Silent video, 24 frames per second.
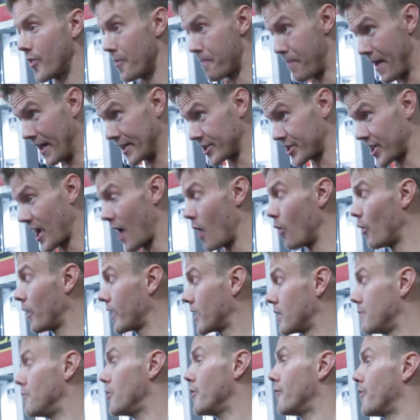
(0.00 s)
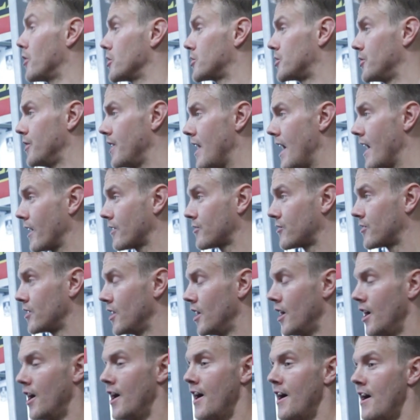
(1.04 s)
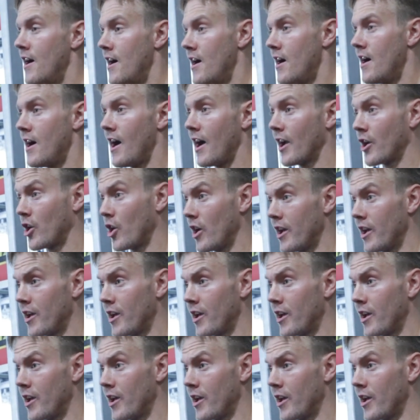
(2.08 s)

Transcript: the bench, how we're going to move on to next, and